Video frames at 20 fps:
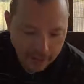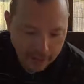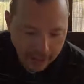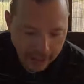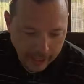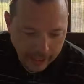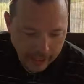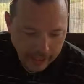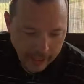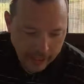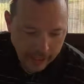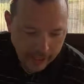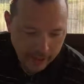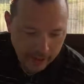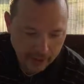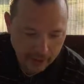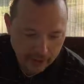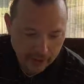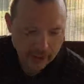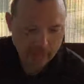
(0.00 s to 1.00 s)

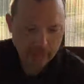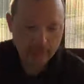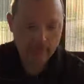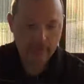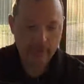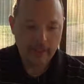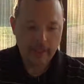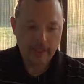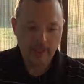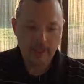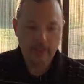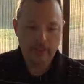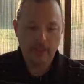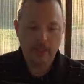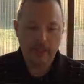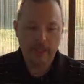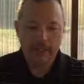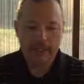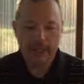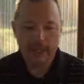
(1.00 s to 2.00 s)
And that
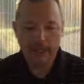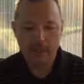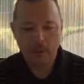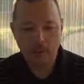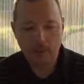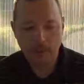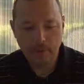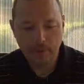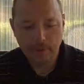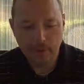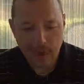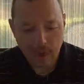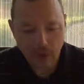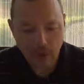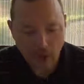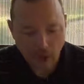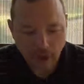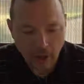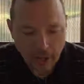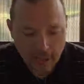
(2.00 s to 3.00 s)
looks like that's what we've
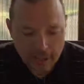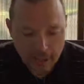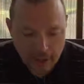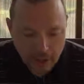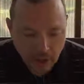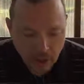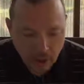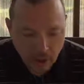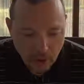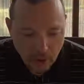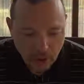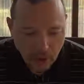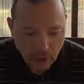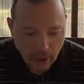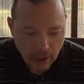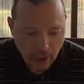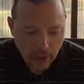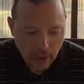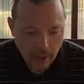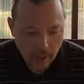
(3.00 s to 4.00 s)
got. All right,
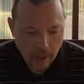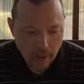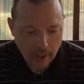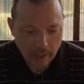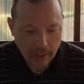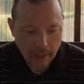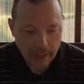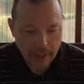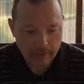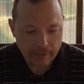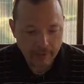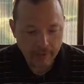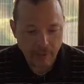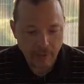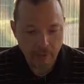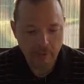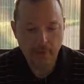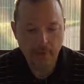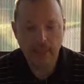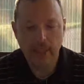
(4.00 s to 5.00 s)
so, uh, hey,
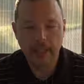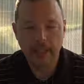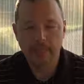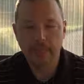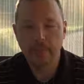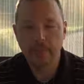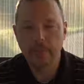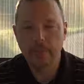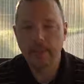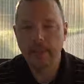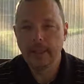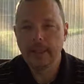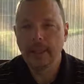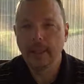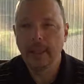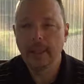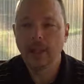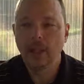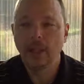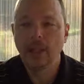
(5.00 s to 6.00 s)
Flora, thanks for
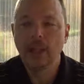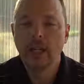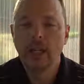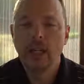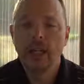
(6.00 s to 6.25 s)
being here.